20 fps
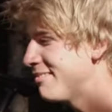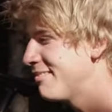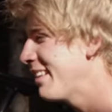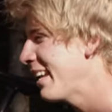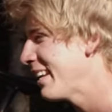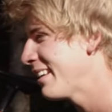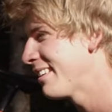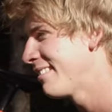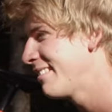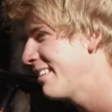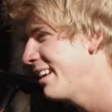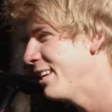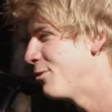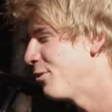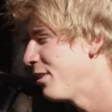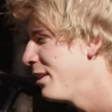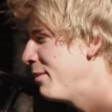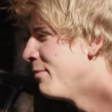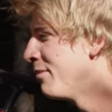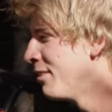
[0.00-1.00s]
like a
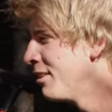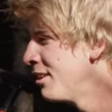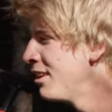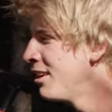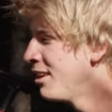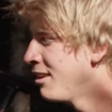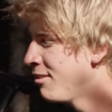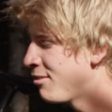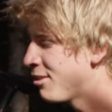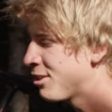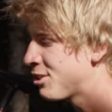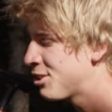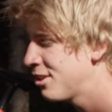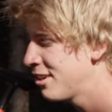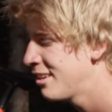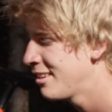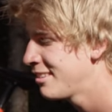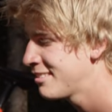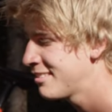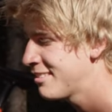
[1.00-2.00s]
dream for
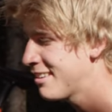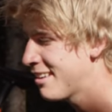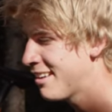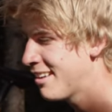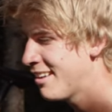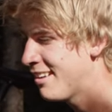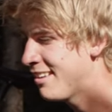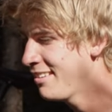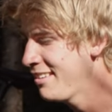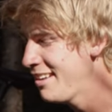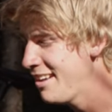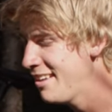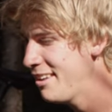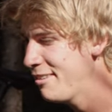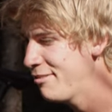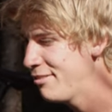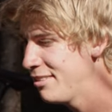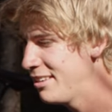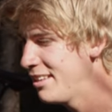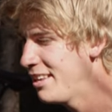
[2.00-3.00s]
sure. It's uh, yeah,
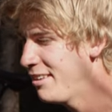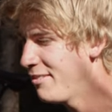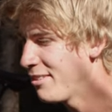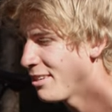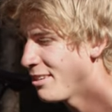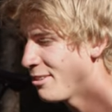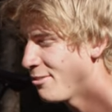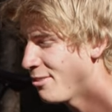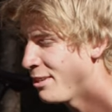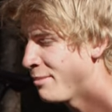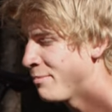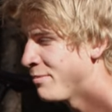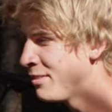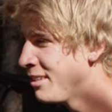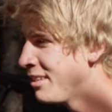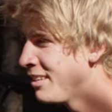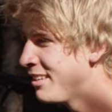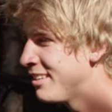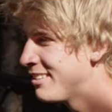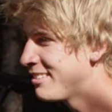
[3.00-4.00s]
definitely living the dream.
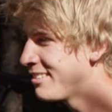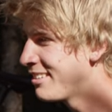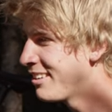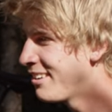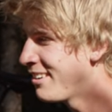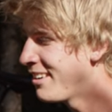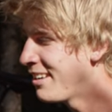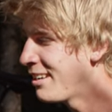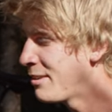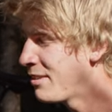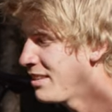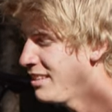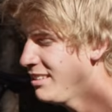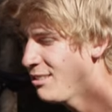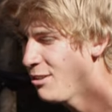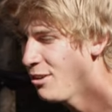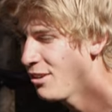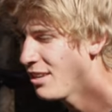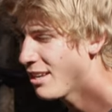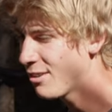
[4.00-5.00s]
So uh,
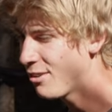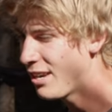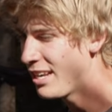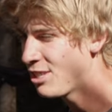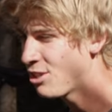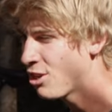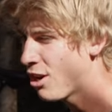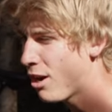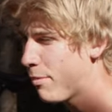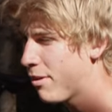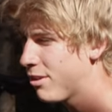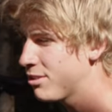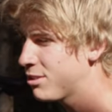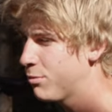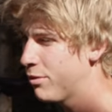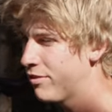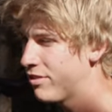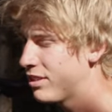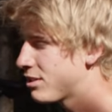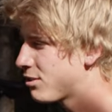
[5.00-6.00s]
he's doing a great job
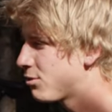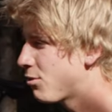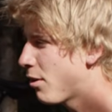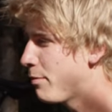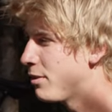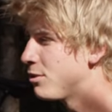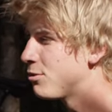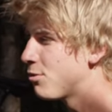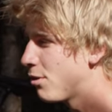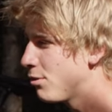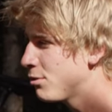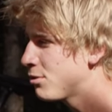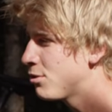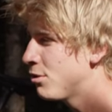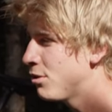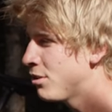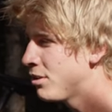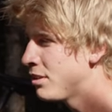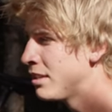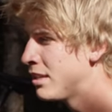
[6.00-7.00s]
also with his drop and roll
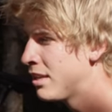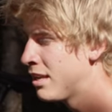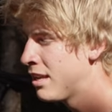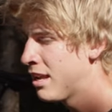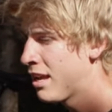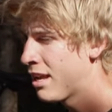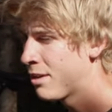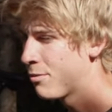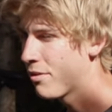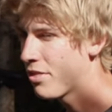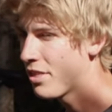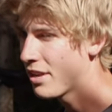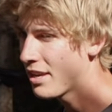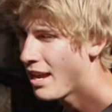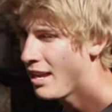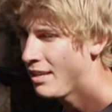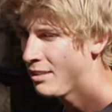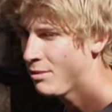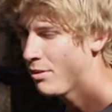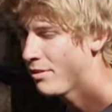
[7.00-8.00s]
tour and with the
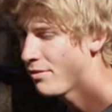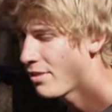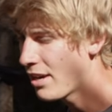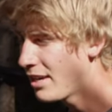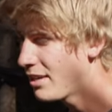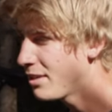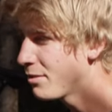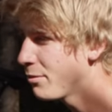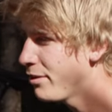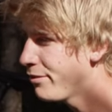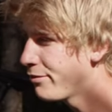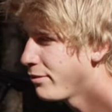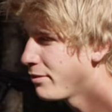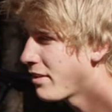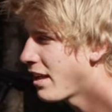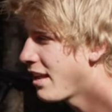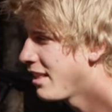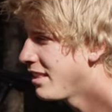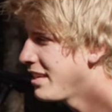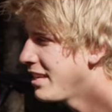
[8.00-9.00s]
guys we're riding with,
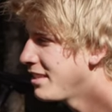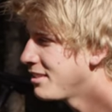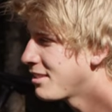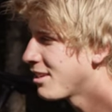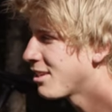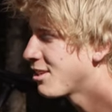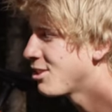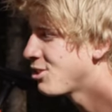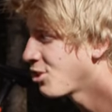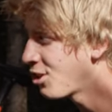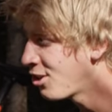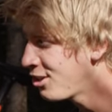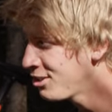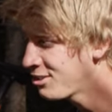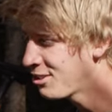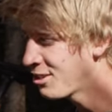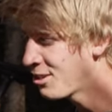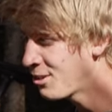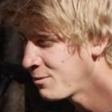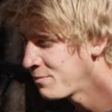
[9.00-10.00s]
with Ali and Duncan Shaw.
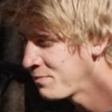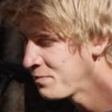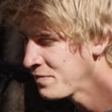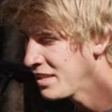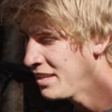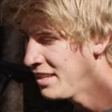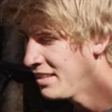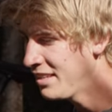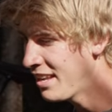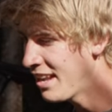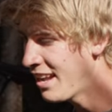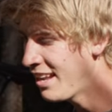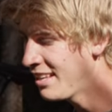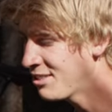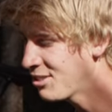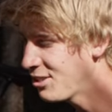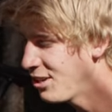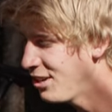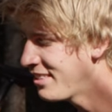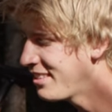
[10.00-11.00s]
So yeah,
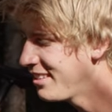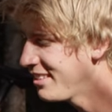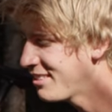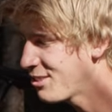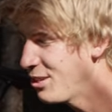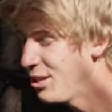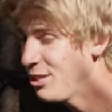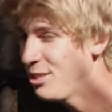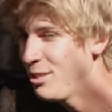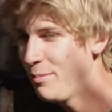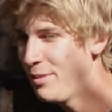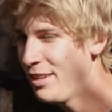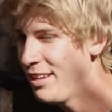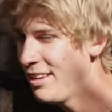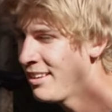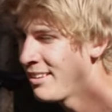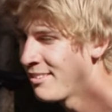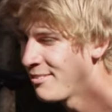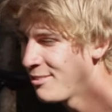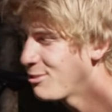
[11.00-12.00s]
it's good. It's good to
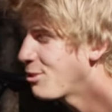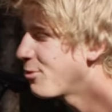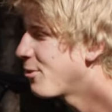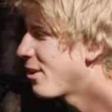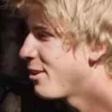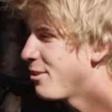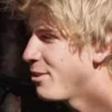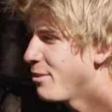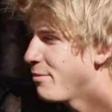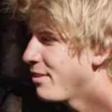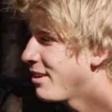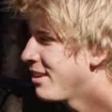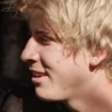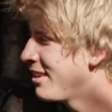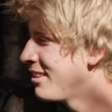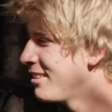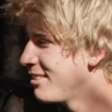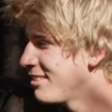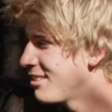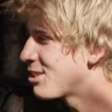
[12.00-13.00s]
be surrounded
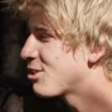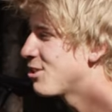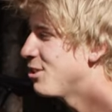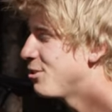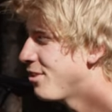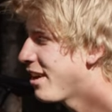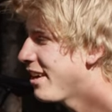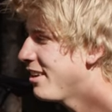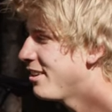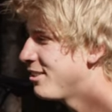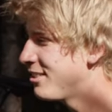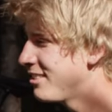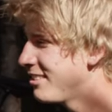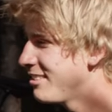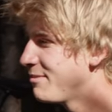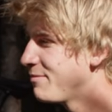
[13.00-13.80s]
by such good riders.